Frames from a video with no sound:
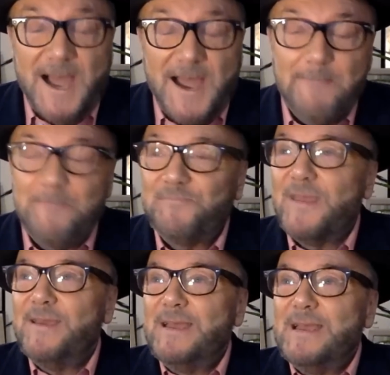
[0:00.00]
time,
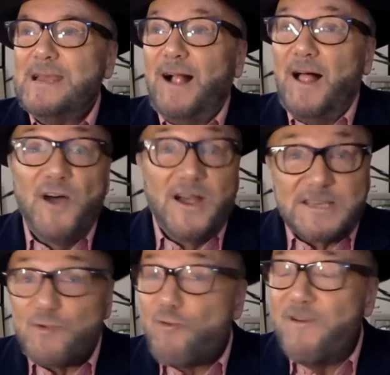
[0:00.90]

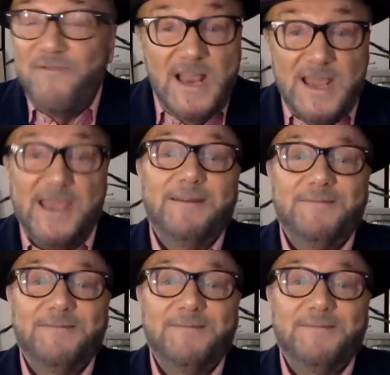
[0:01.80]
thus revealing